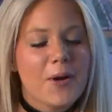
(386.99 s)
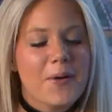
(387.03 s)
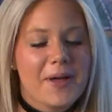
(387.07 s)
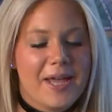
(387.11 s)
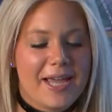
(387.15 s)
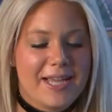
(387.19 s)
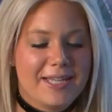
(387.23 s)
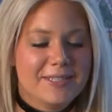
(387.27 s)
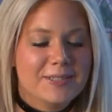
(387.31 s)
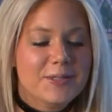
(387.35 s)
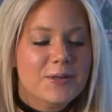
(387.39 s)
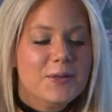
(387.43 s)

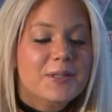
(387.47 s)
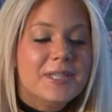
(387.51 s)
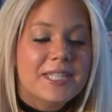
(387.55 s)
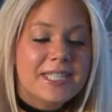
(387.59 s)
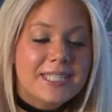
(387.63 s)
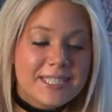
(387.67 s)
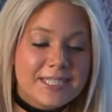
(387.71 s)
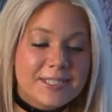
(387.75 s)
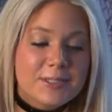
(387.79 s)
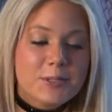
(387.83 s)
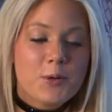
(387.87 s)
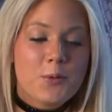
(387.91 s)
Okay, so
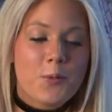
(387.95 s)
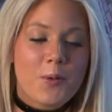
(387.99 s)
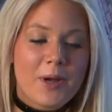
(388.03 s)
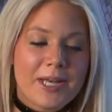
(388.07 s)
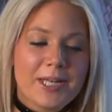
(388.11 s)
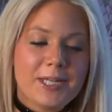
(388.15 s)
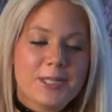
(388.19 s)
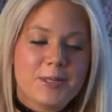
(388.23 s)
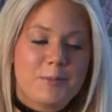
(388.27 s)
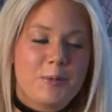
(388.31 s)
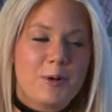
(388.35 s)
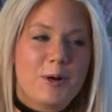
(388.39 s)
this is quite
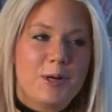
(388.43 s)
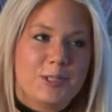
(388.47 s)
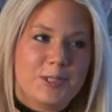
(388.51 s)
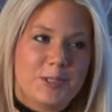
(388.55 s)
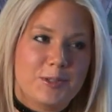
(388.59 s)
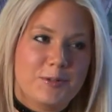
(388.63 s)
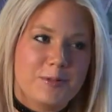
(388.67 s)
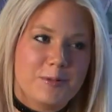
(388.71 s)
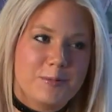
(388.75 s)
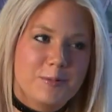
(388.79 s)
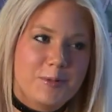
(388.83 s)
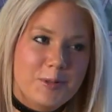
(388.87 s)
a departure
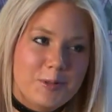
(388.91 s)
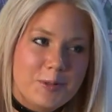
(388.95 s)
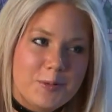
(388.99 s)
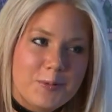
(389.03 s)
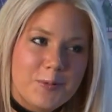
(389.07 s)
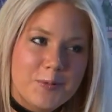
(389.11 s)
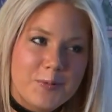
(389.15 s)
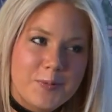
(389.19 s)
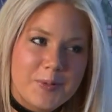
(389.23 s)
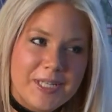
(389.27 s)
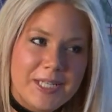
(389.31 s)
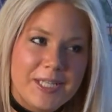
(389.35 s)
from
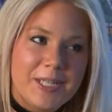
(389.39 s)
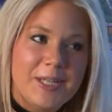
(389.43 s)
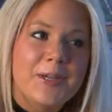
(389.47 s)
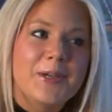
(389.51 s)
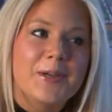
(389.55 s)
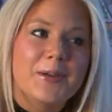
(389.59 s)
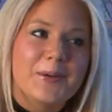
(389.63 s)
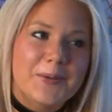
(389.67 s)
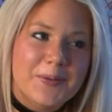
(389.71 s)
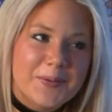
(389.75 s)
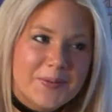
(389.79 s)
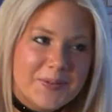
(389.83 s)
who we
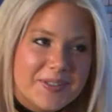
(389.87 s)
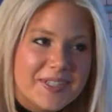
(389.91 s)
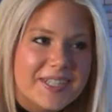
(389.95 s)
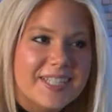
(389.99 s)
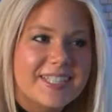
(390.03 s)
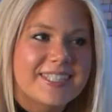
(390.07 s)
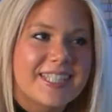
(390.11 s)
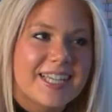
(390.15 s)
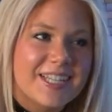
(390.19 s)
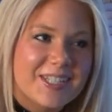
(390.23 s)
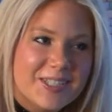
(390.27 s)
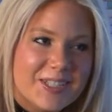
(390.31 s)
knew
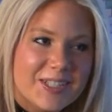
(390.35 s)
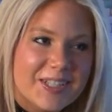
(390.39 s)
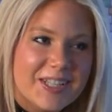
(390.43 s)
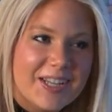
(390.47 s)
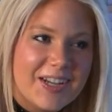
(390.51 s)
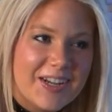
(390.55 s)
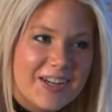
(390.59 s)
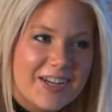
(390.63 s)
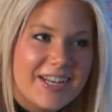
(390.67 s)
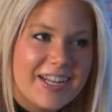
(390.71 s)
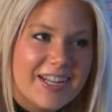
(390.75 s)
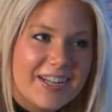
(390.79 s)
essentially
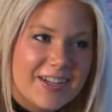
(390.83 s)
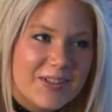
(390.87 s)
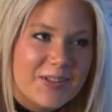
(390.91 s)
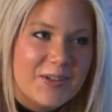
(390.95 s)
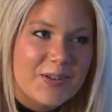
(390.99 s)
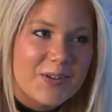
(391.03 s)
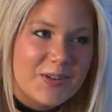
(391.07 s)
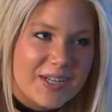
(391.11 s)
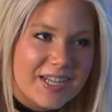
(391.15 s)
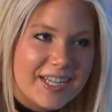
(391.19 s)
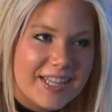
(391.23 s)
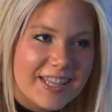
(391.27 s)
on
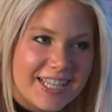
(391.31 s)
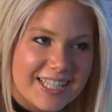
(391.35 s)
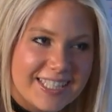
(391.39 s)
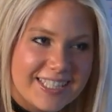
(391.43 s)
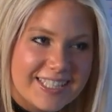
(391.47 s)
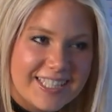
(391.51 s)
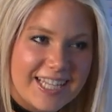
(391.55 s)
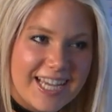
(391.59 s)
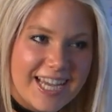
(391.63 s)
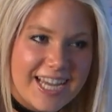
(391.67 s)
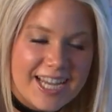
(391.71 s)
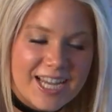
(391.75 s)
Nickelodeon. Let's
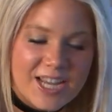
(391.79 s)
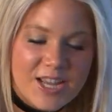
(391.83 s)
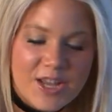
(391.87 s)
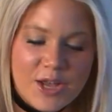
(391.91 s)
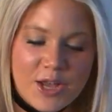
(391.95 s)
say.